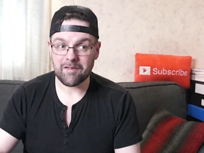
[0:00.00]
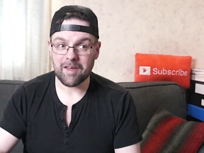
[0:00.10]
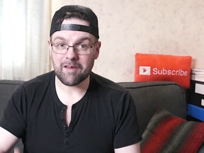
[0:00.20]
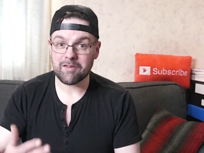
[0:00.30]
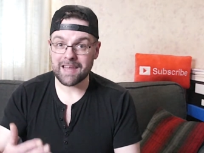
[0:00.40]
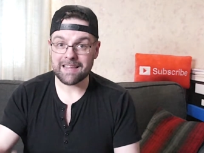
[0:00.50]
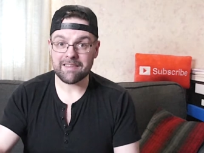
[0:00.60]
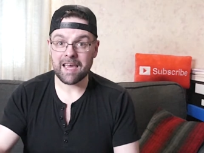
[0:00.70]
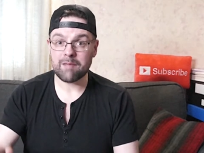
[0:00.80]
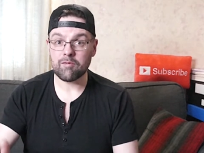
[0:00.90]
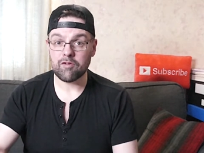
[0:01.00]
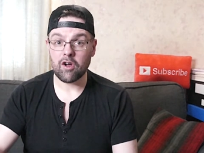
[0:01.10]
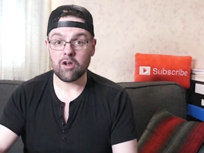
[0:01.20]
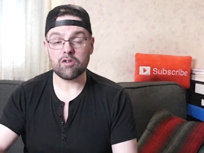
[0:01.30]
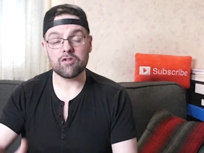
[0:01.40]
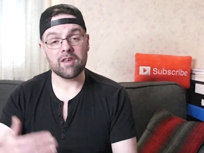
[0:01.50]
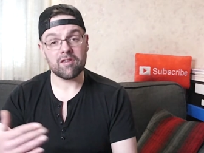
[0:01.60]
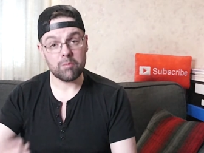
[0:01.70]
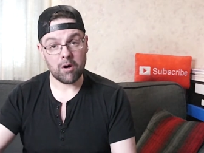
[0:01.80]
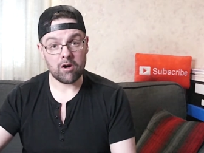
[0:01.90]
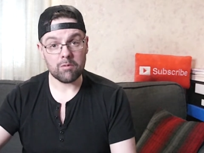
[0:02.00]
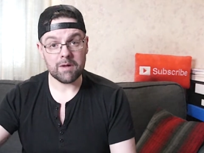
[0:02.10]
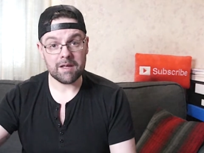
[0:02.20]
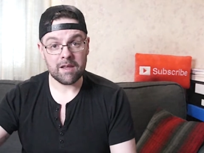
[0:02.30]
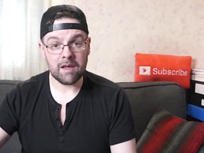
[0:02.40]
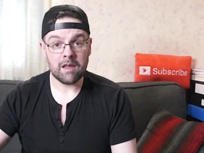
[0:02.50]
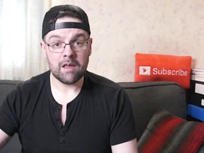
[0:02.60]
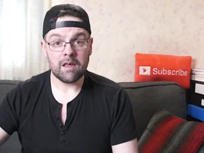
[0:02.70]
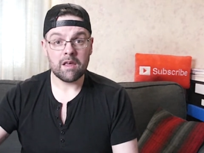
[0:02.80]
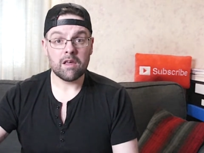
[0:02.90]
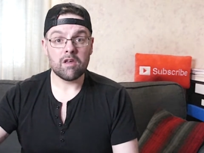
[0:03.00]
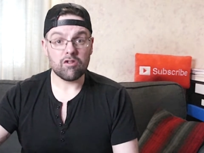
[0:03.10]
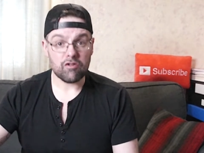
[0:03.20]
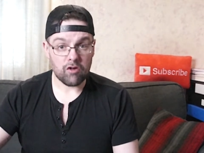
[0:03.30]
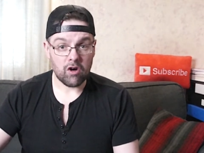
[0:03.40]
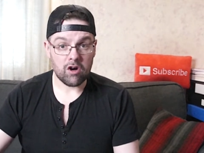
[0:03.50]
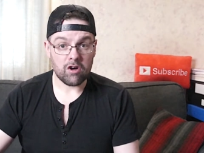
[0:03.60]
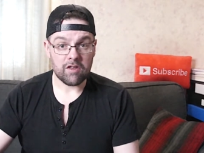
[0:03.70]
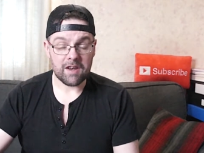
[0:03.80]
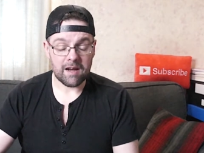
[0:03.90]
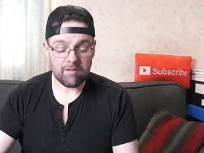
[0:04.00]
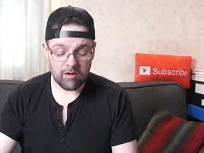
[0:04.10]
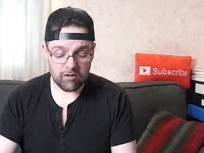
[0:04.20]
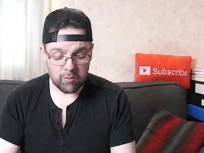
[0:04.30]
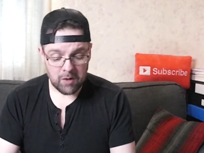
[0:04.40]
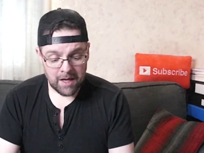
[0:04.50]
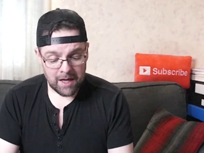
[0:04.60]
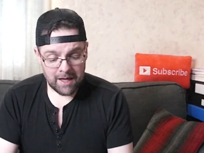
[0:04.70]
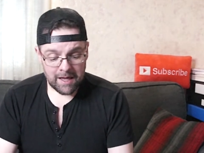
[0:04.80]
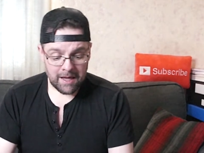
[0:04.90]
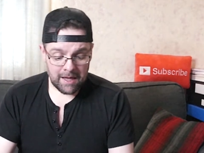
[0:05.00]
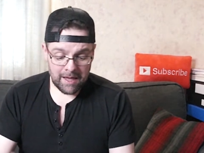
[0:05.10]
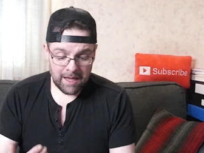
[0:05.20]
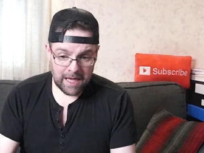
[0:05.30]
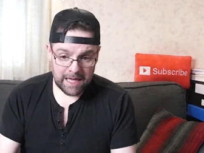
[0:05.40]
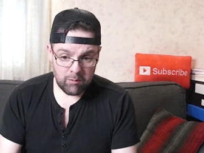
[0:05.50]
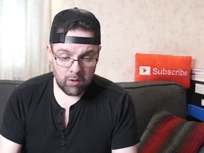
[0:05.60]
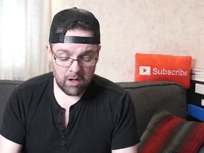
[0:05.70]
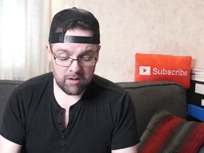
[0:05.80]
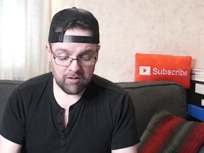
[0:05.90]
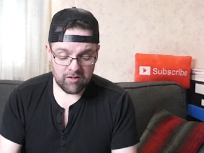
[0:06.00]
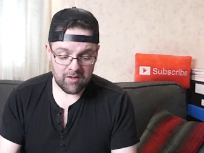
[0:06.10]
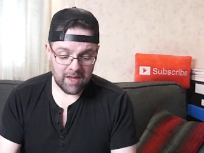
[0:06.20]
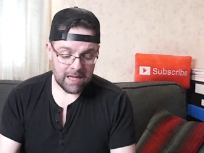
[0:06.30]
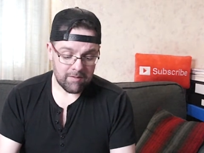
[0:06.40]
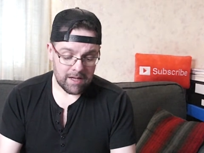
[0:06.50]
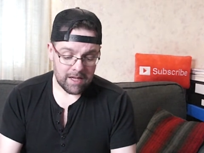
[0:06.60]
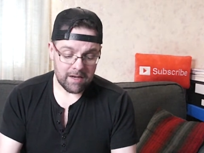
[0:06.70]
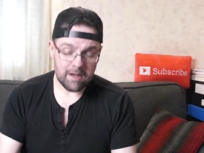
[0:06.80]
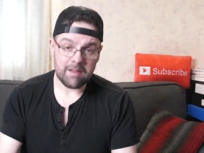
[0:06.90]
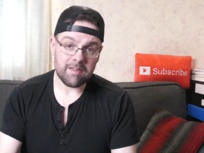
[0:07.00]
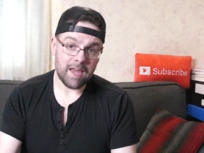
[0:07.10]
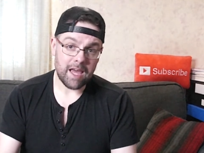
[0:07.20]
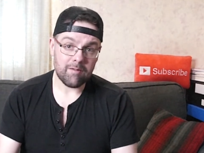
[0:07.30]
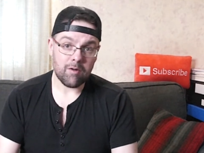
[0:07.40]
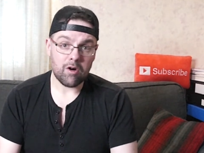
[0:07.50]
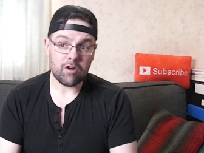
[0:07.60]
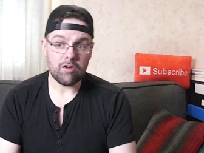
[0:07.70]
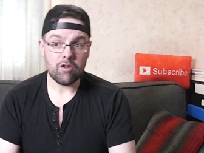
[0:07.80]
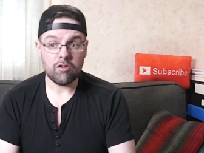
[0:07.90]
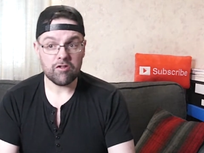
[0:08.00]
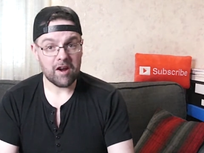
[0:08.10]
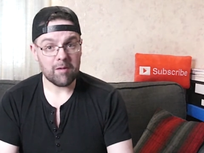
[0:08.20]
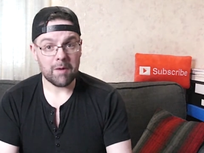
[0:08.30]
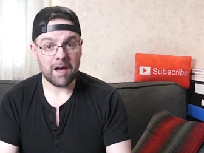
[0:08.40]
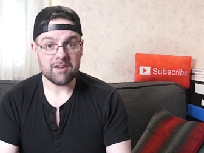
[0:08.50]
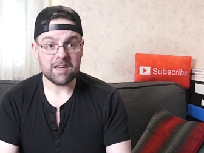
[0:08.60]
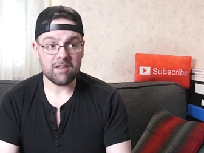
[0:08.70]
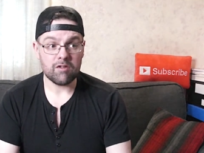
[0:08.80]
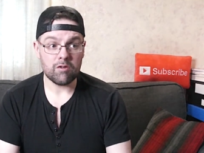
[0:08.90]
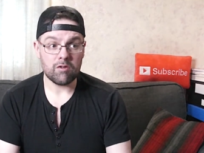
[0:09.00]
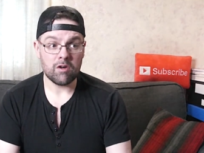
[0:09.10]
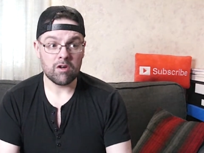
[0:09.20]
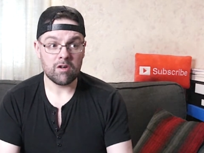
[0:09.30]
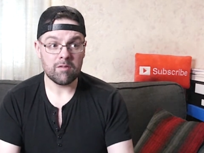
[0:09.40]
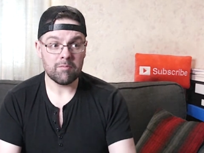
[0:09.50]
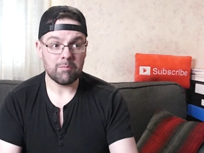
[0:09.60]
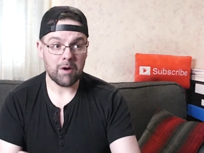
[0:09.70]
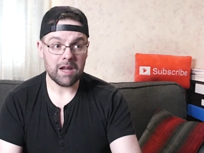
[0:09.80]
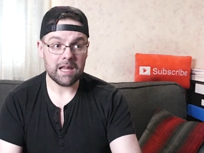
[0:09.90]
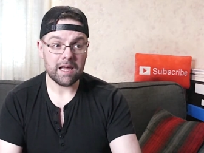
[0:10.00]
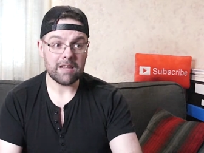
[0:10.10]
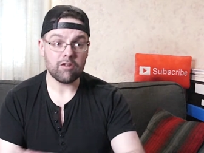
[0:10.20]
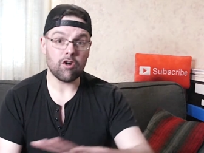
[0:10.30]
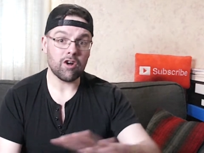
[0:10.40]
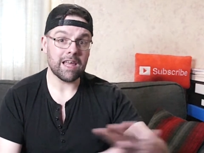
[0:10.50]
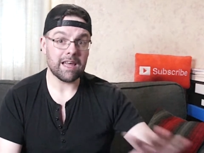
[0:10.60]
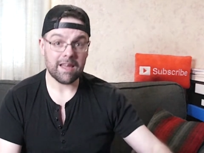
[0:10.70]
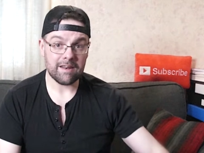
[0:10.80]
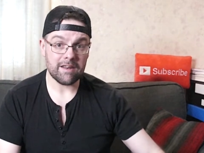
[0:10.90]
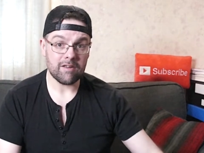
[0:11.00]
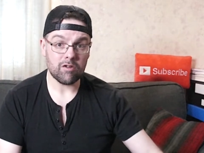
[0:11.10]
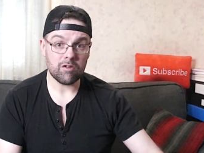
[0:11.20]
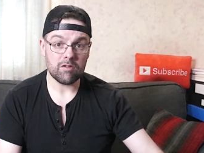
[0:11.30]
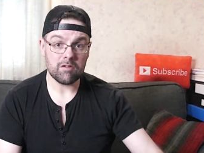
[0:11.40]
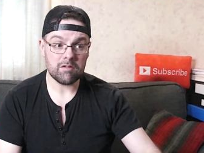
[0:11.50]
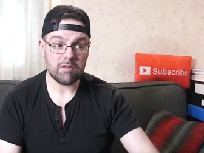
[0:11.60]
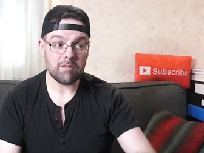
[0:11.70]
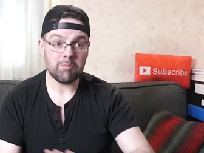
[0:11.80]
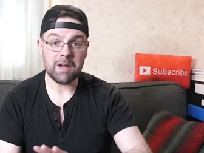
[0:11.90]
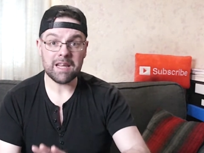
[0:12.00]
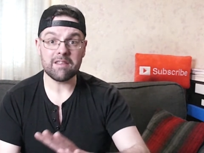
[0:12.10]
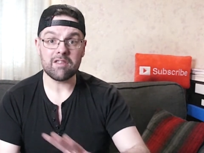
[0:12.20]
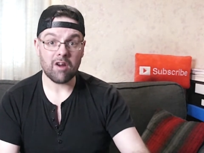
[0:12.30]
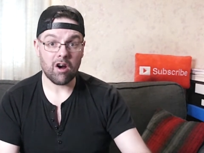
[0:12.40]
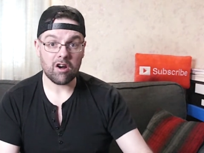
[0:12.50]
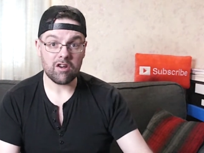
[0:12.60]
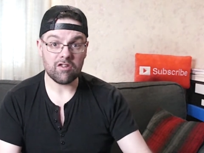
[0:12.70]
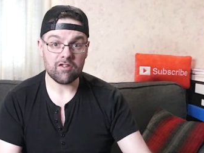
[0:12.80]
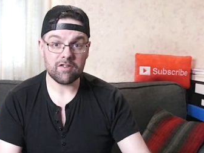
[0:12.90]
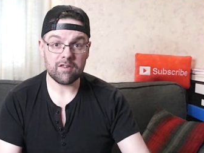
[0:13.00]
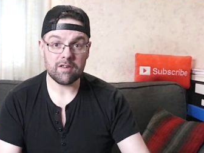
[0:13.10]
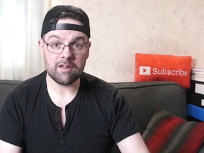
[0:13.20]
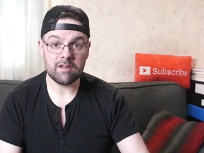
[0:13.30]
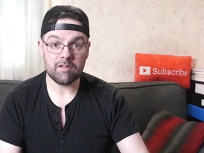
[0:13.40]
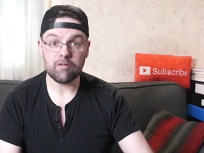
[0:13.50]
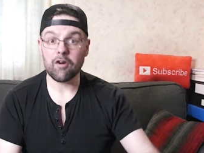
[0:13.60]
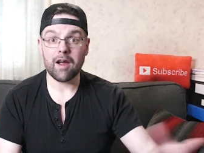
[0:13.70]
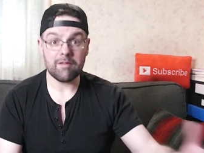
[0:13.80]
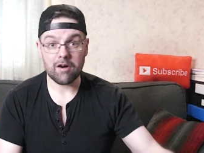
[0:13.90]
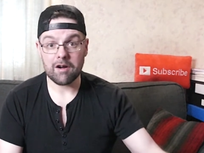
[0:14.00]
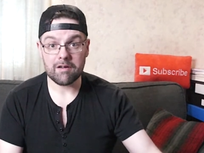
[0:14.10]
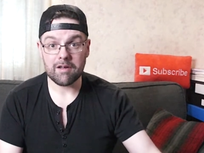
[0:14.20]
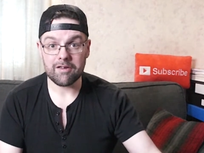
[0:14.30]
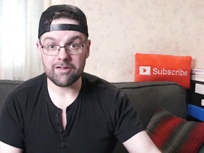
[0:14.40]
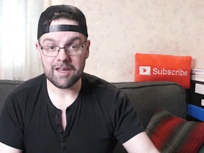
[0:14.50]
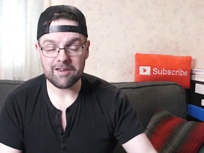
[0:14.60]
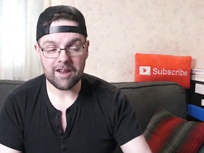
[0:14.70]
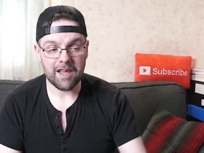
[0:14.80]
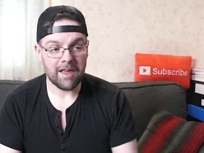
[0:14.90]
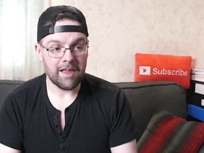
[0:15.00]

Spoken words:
if nighttime falls, his power will be stronger than ever. So he wants Evelyn and Tavor to use their magic to bring Eternia into complete darkness forever, essentially.